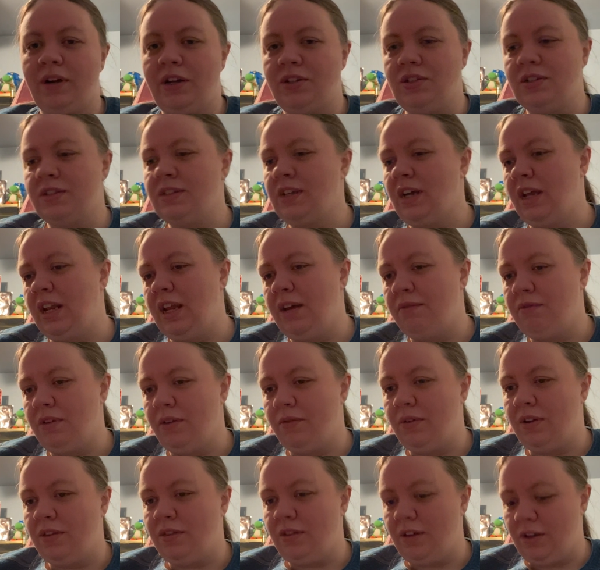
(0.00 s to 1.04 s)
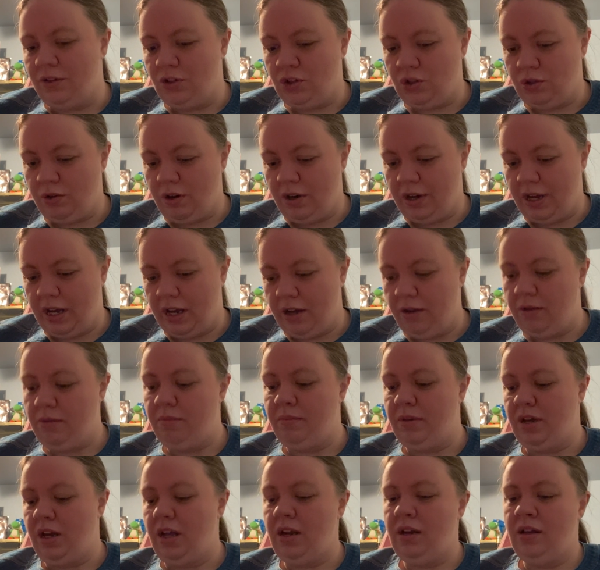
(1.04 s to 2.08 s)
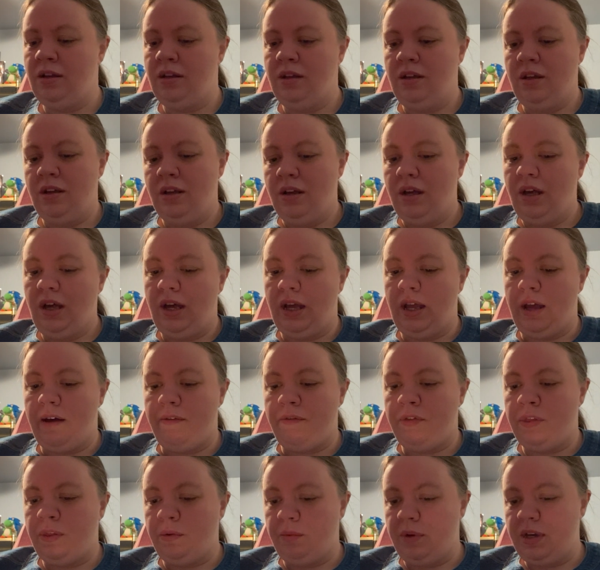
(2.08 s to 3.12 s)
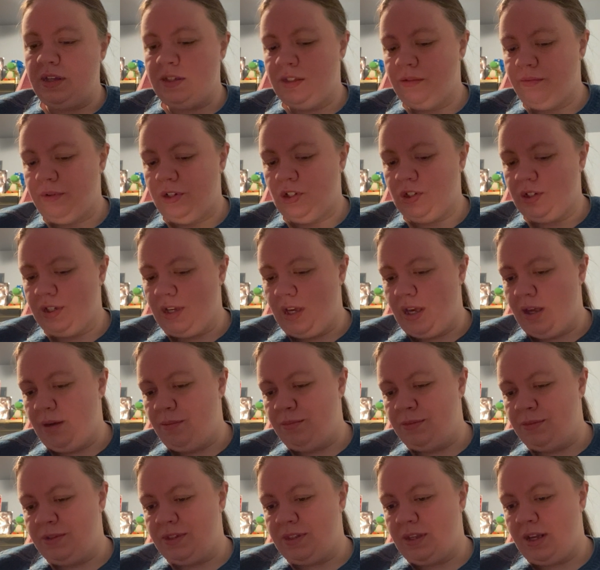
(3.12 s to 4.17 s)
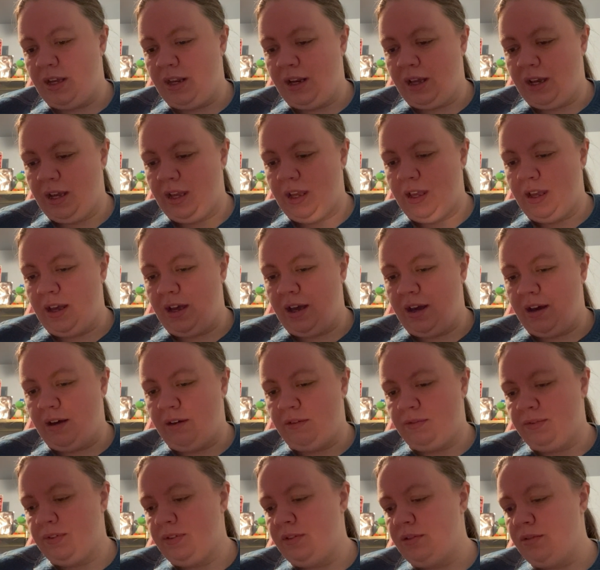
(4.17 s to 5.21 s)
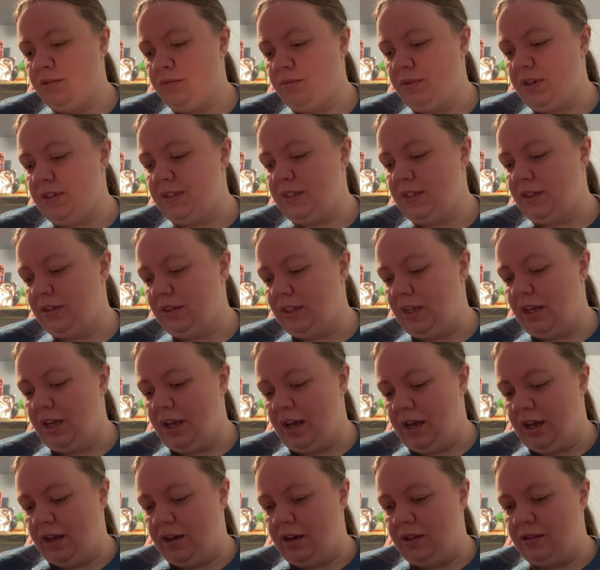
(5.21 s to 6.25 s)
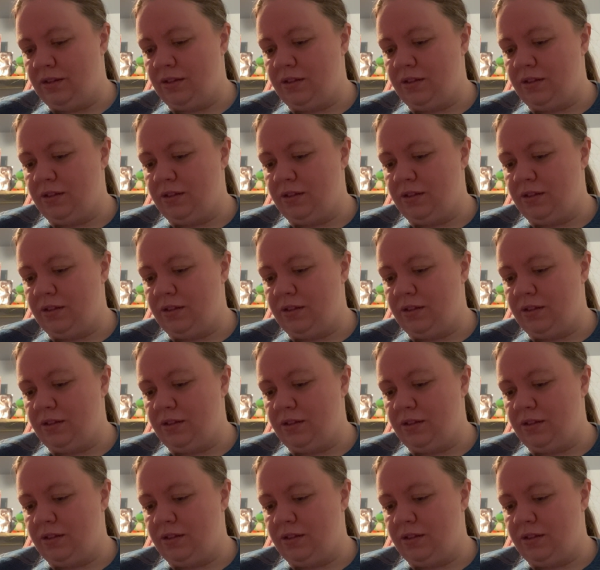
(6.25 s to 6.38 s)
I just kind of have everything strung out, but I have 3 Switch games that I have recently added.